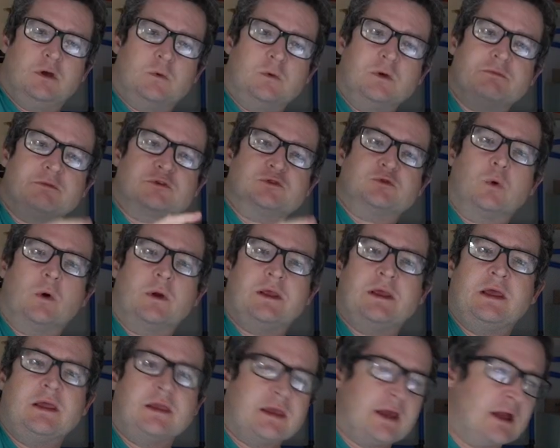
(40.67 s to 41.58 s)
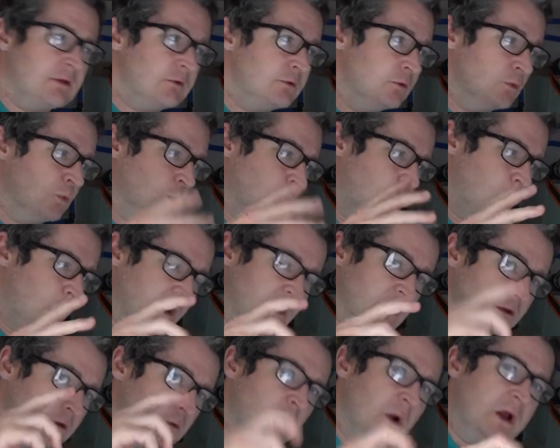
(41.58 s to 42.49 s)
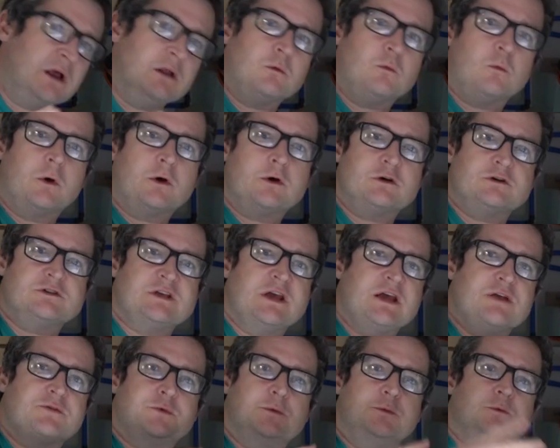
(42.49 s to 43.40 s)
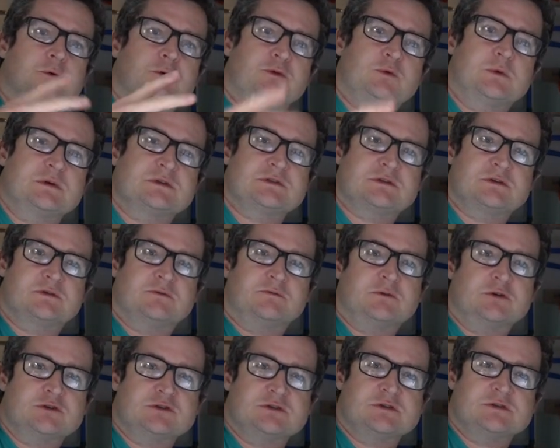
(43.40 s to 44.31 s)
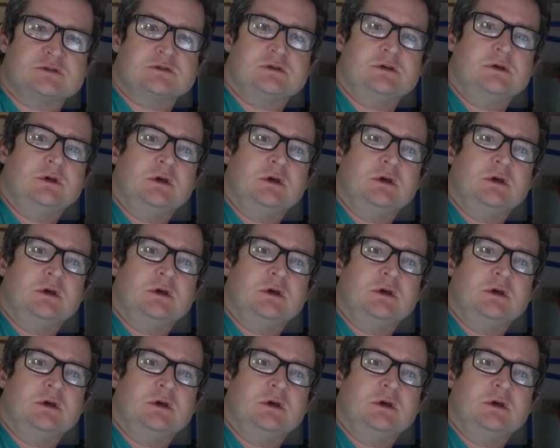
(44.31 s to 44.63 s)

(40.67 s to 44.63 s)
We have a 28-gallon wheel well water tank from Northwest Conversions,